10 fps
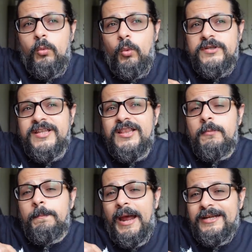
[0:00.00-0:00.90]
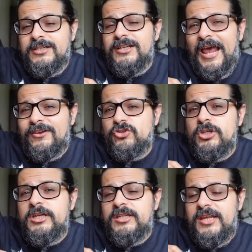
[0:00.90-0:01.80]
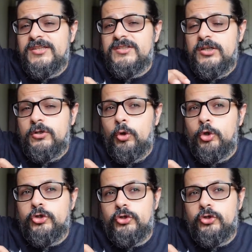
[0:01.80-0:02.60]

was that the batter actually tasted good,